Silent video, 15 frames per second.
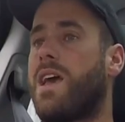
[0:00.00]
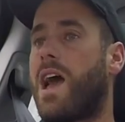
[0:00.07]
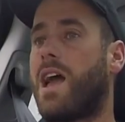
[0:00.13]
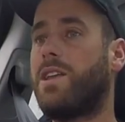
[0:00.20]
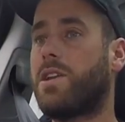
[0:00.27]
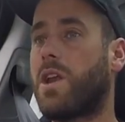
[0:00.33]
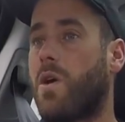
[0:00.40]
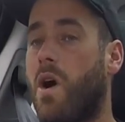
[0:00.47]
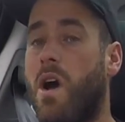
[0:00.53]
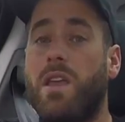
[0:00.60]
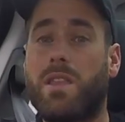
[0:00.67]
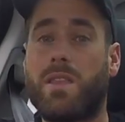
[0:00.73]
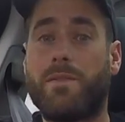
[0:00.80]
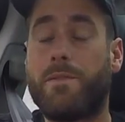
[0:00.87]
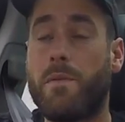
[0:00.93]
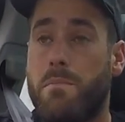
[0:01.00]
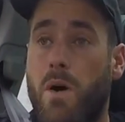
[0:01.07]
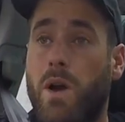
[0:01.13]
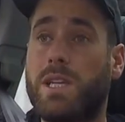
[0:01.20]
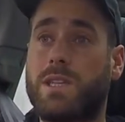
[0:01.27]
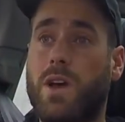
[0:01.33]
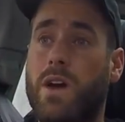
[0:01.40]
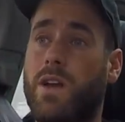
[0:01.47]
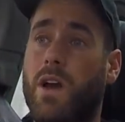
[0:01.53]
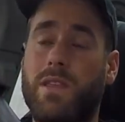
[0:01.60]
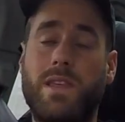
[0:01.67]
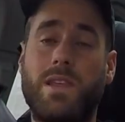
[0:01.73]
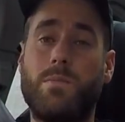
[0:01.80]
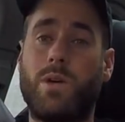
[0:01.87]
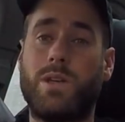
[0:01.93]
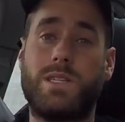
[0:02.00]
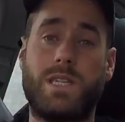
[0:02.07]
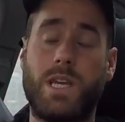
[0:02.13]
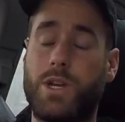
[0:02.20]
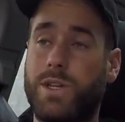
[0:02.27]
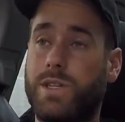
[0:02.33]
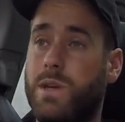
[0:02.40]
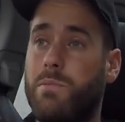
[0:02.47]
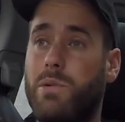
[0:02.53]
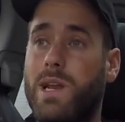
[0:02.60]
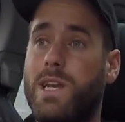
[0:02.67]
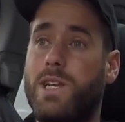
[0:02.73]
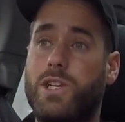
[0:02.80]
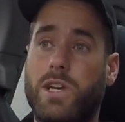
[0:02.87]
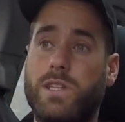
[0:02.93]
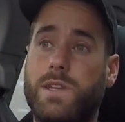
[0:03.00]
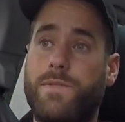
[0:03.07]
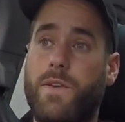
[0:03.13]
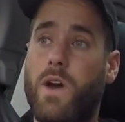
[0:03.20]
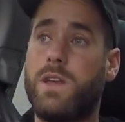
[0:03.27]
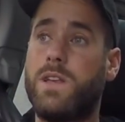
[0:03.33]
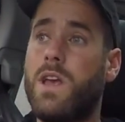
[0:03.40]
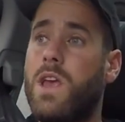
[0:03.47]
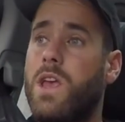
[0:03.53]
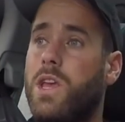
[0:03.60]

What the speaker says: And you know, from my side, I think my decision's completely justified.